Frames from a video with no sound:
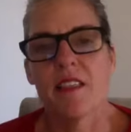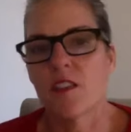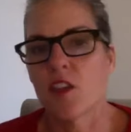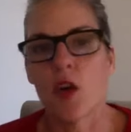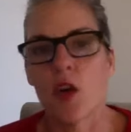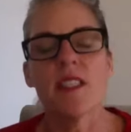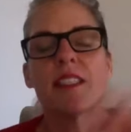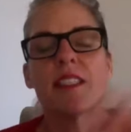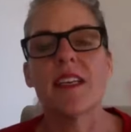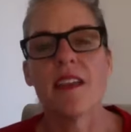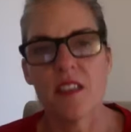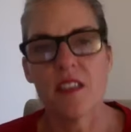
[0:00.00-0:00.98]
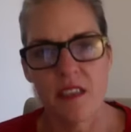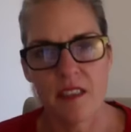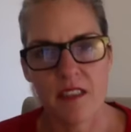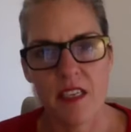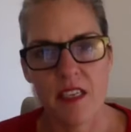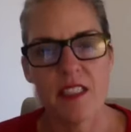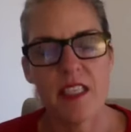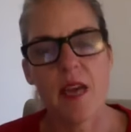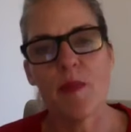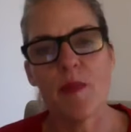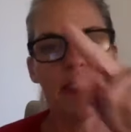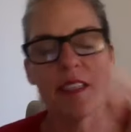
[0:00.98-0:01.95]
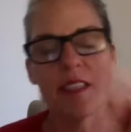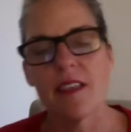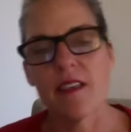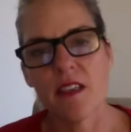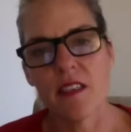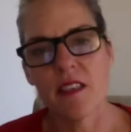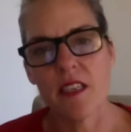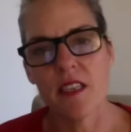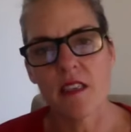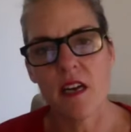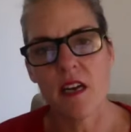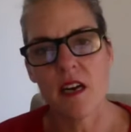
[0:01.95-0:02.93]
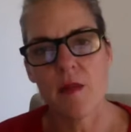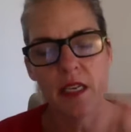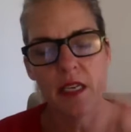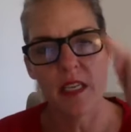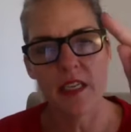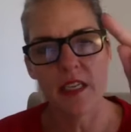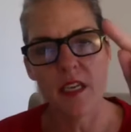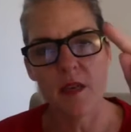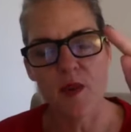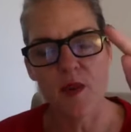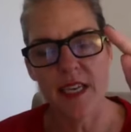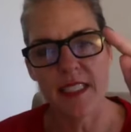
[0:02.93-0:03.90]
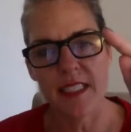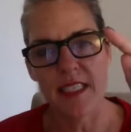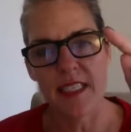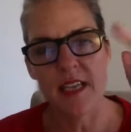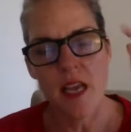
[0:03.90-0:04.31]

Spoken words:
go to Send Out Cards and type in sendoutcards.com and click on pricing,